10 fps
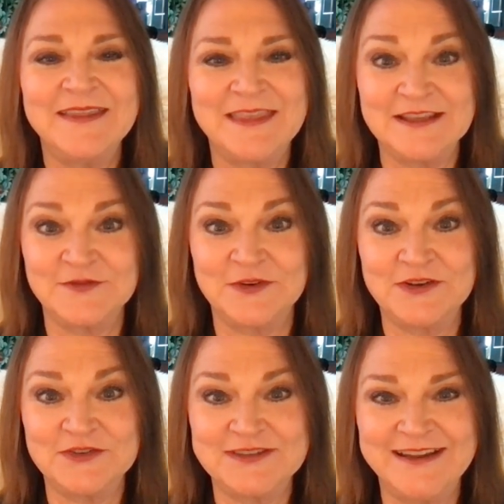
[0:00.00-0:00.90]
Thanks for
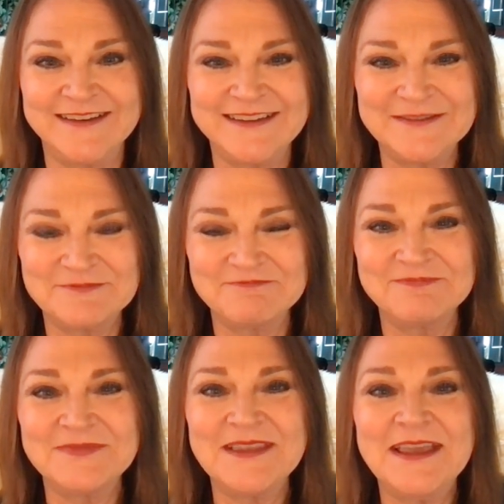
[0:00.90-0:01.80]
understanding.
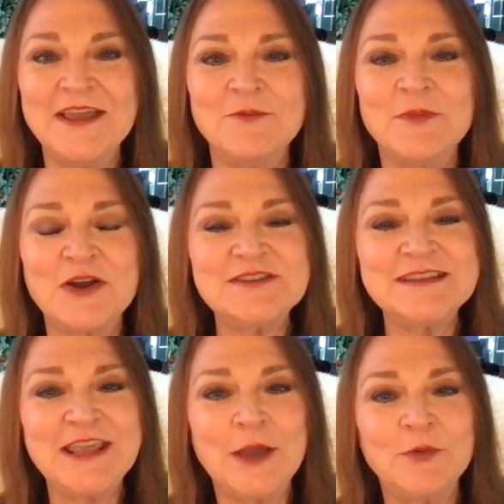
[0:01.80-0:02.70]
Mars
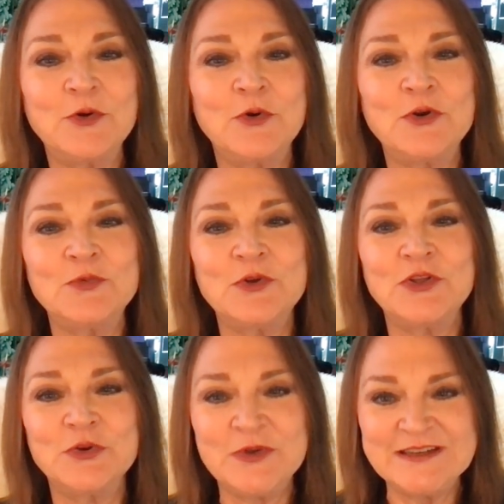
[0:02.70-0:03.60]
in Capricorn
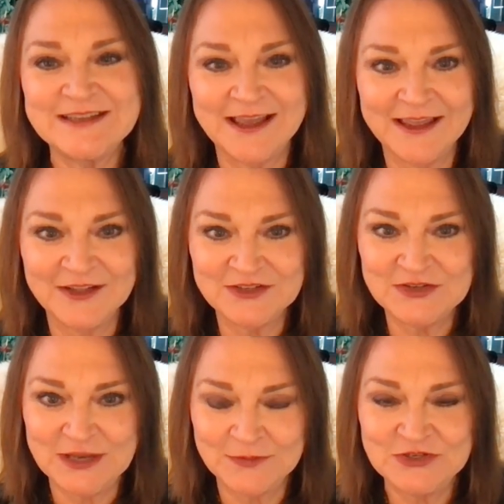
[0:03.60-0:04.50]
will quintile
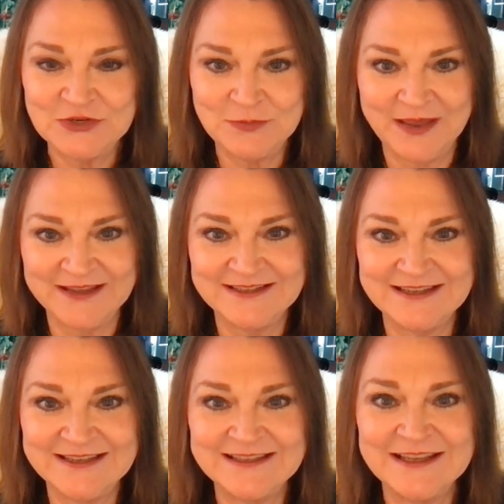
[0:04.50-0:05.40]
to Neptune in
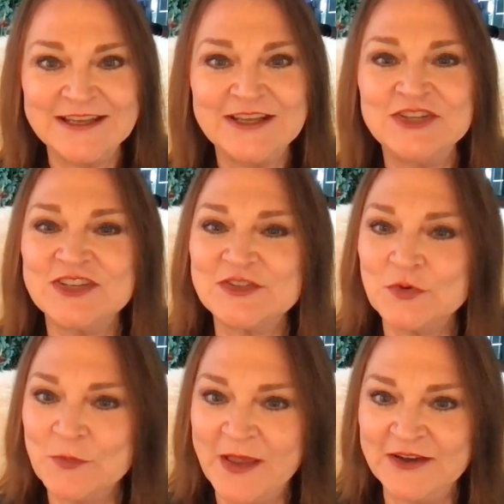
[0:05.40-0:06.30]
Pisces. Just a
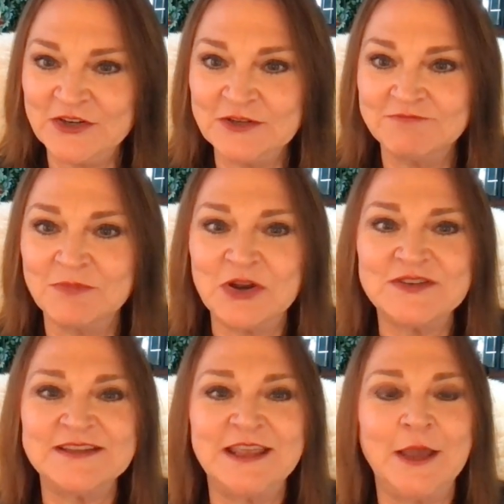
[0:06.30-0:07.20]
reminder,
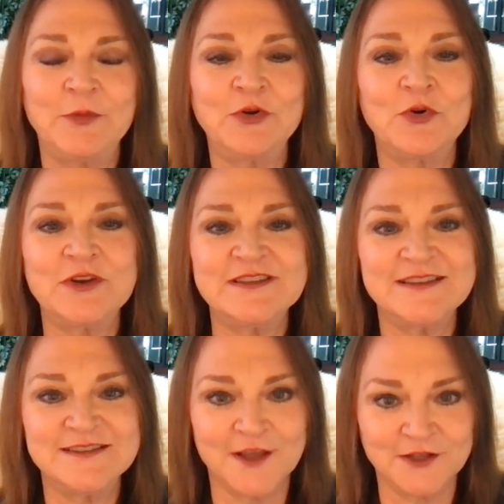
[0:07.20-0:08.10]
Mars in Capricorn is
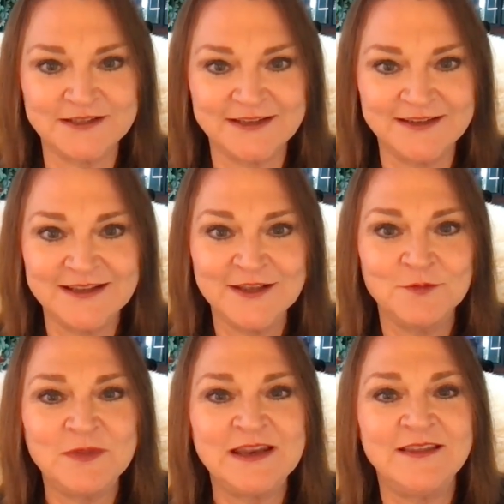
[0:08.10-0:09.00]
exalted,
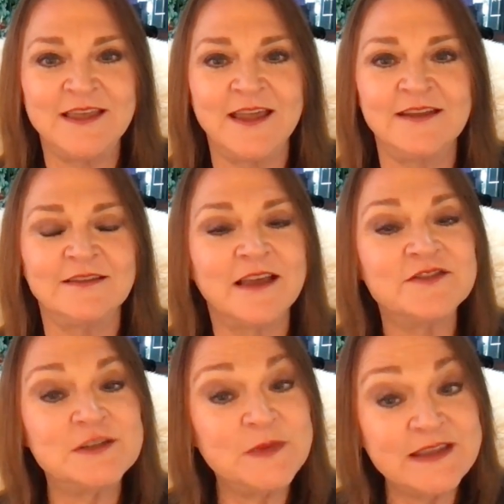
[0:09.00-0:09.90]
meaning that it
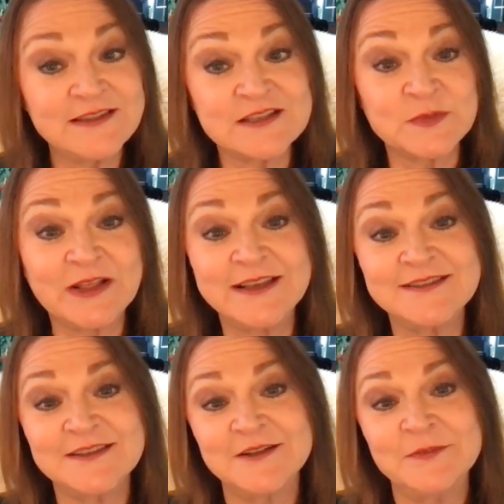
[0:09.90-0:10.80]
loves to be in this place.